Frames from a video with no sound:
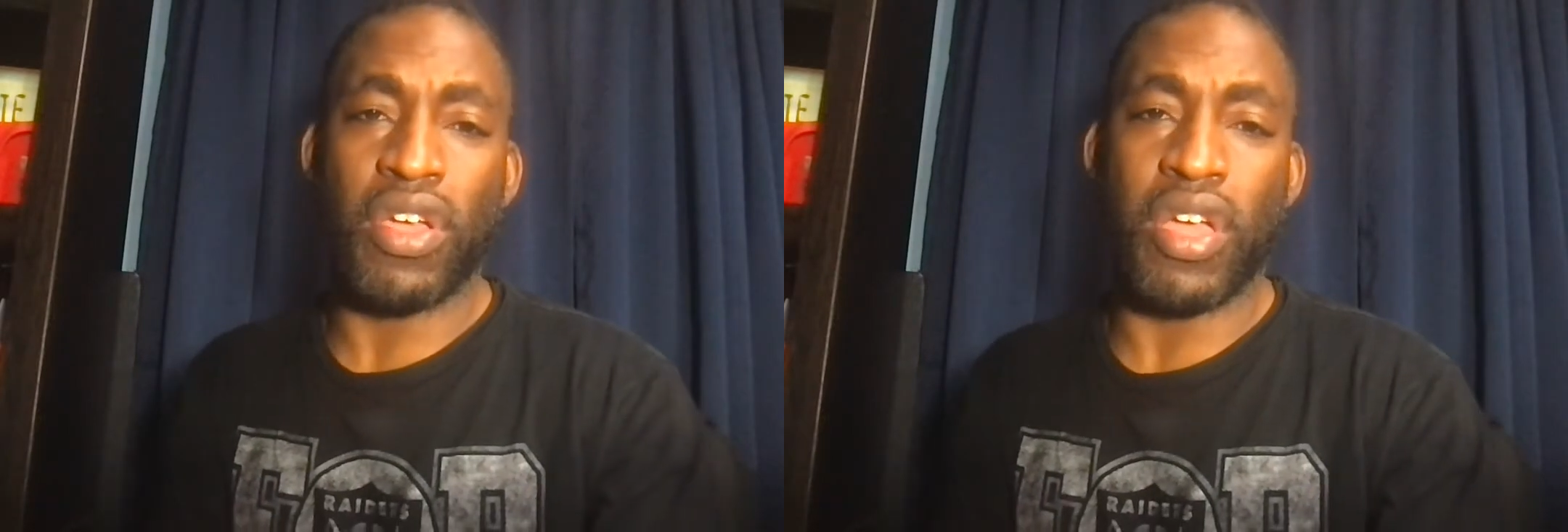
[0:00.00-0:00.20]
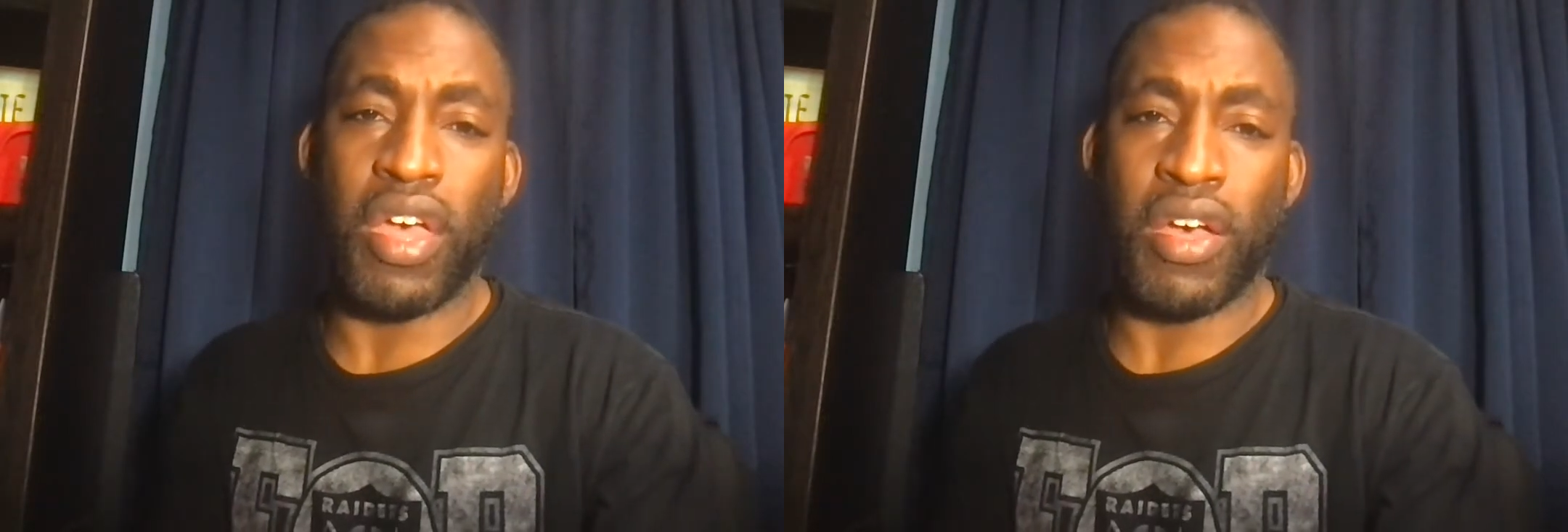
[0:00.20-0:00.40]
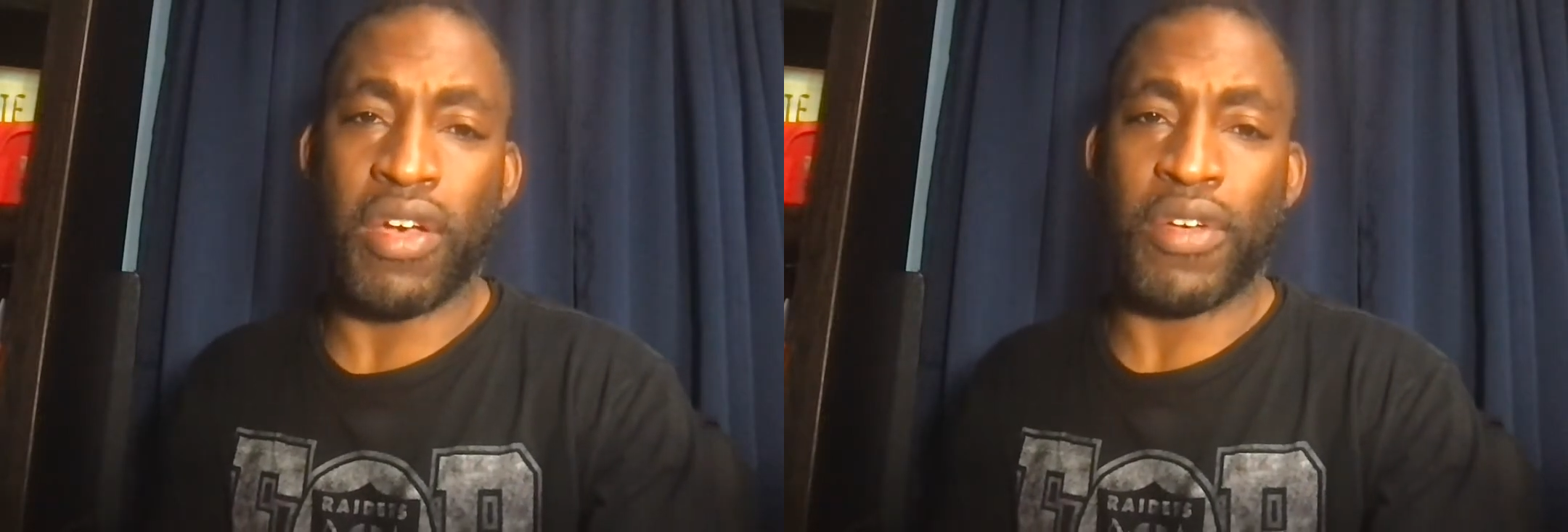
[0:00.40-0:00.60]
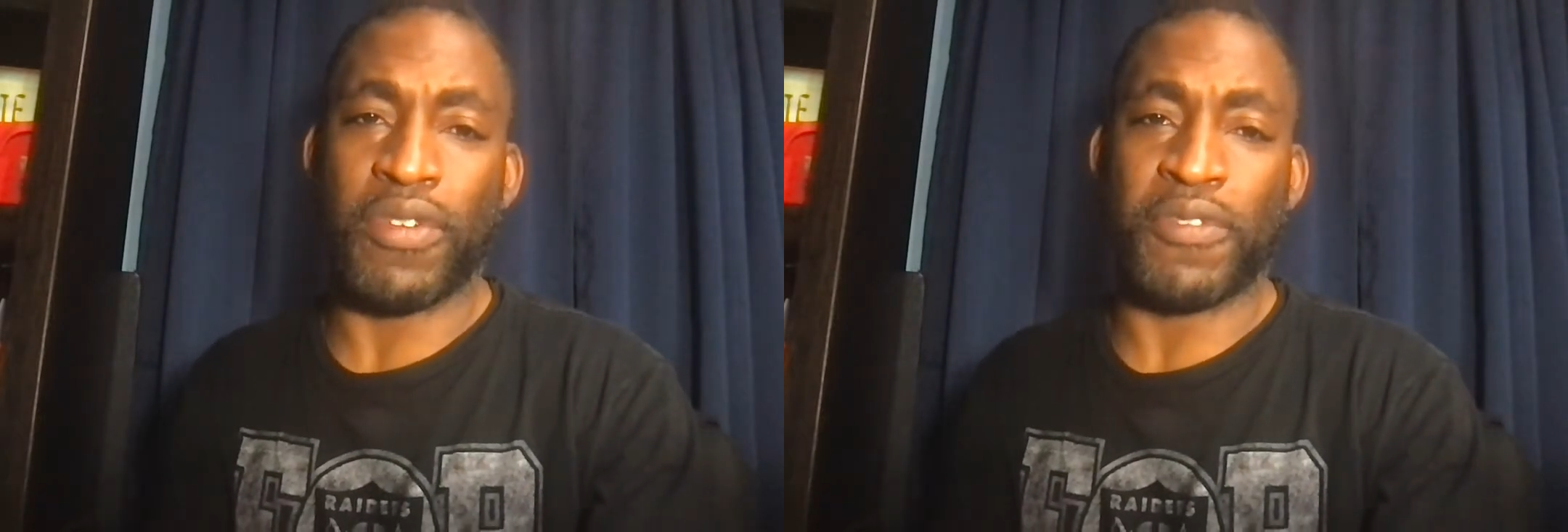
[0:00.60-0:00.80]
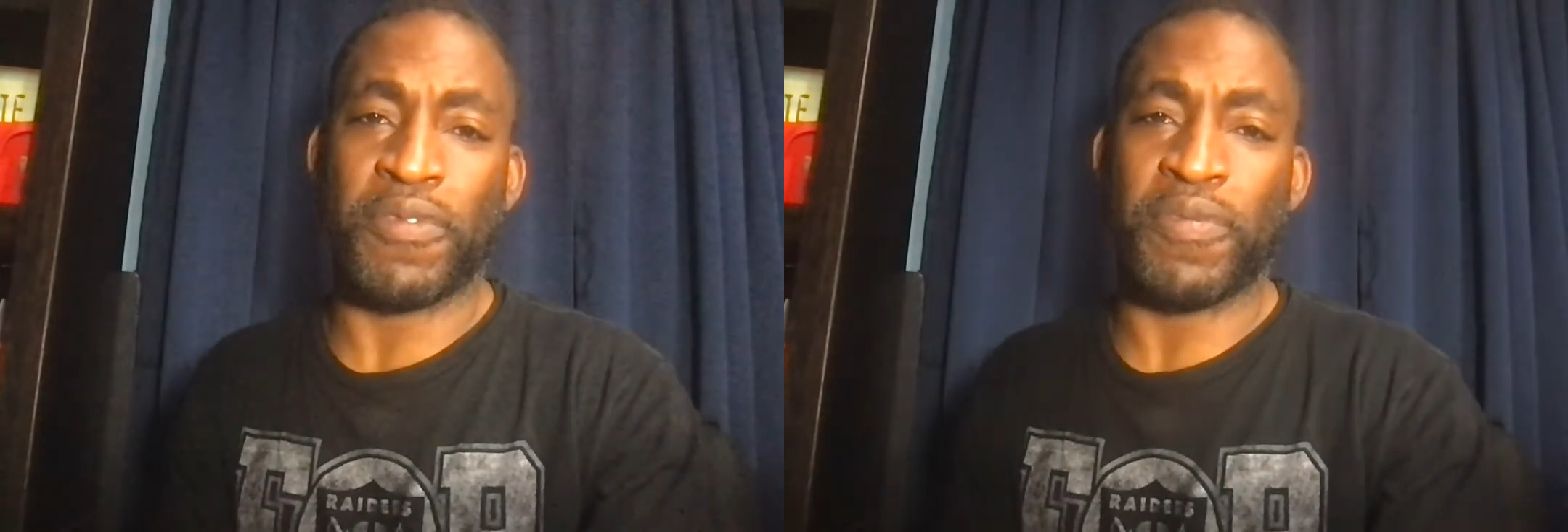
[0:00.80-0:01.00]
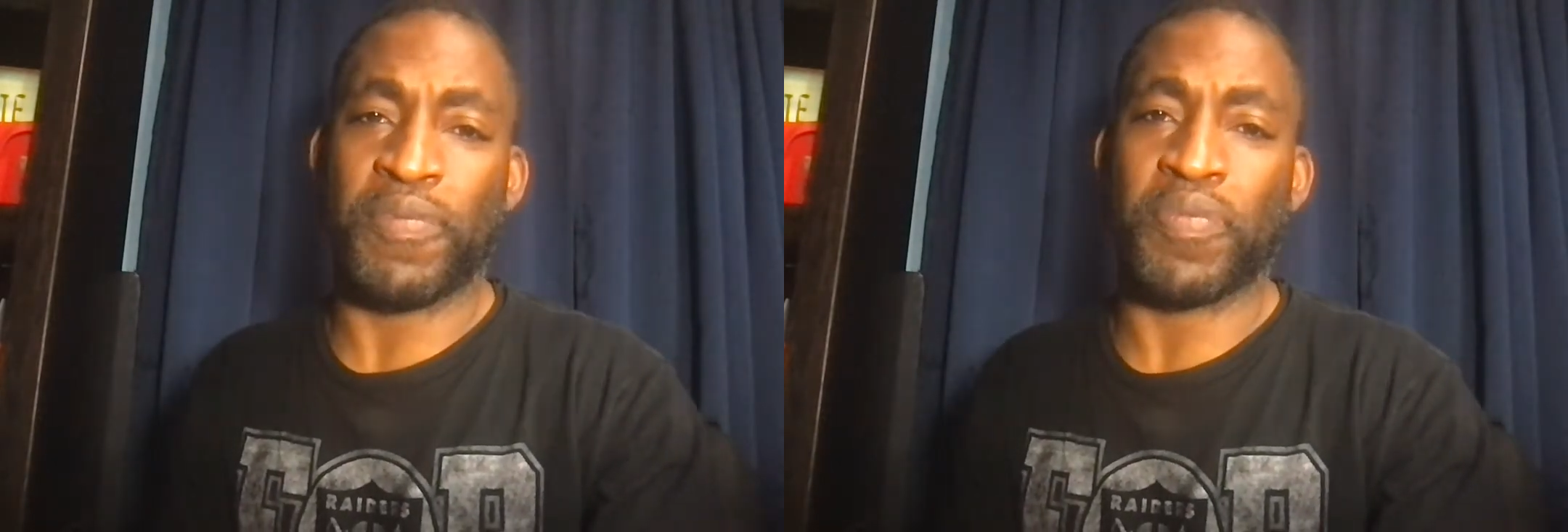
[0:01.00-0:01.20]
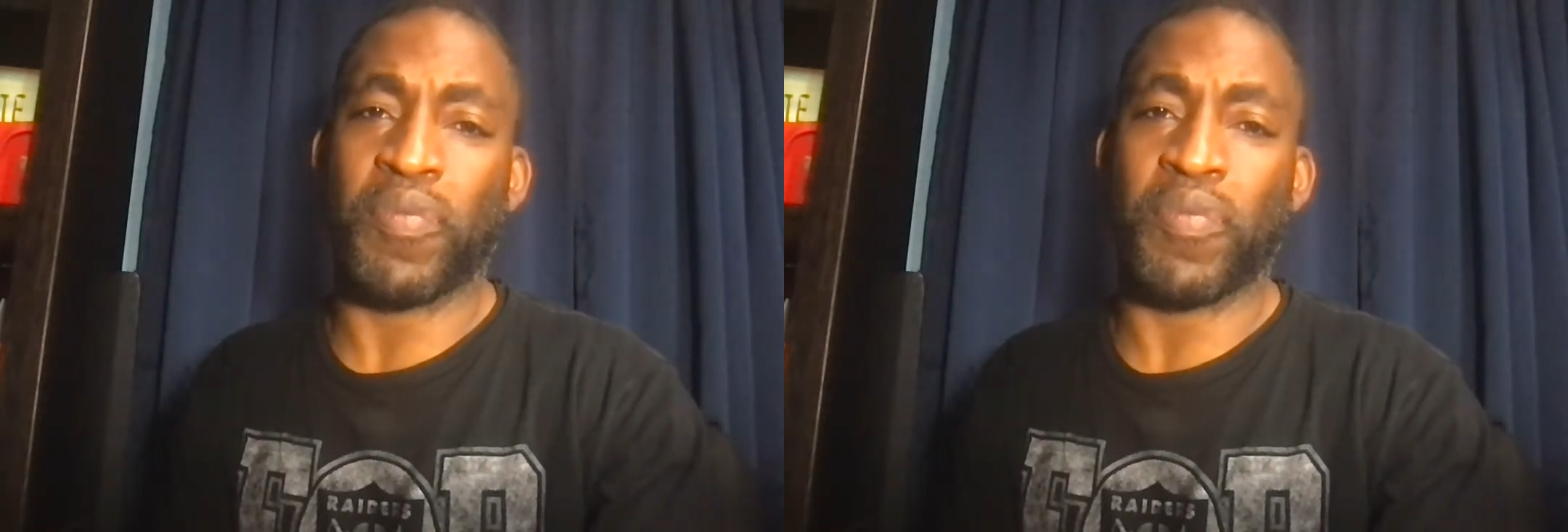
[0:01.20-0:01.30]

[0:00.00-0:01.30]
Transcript: Um,